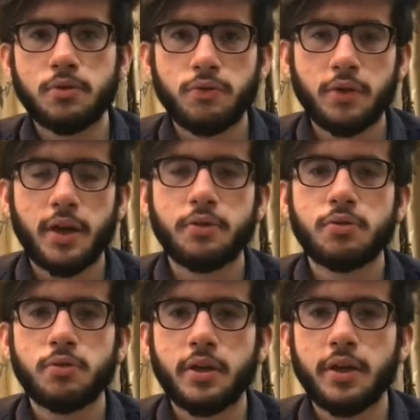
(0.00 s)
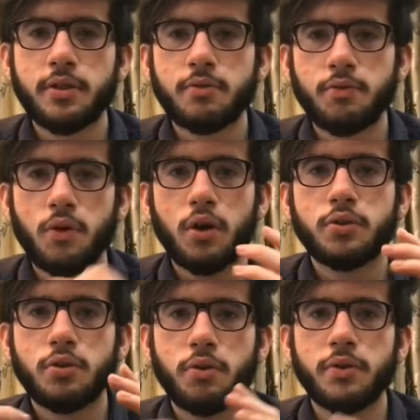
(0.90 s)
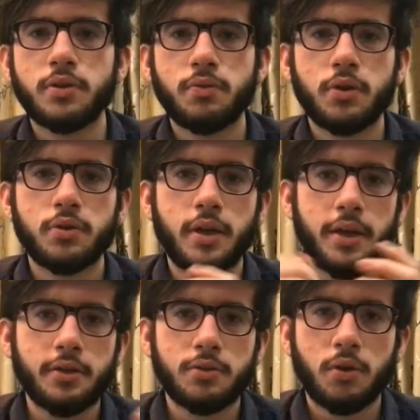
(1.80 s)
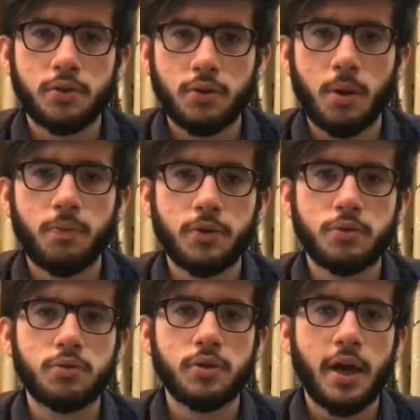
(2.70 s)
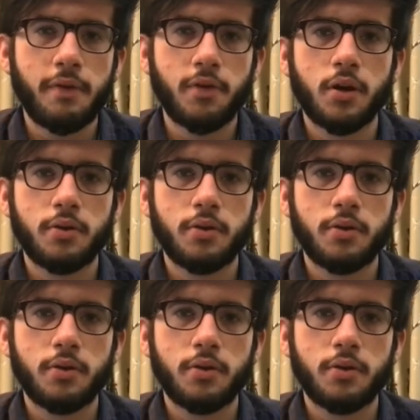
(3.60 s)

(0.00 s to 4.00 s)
For that you need a watch or wristwatch or any stopwatch you should have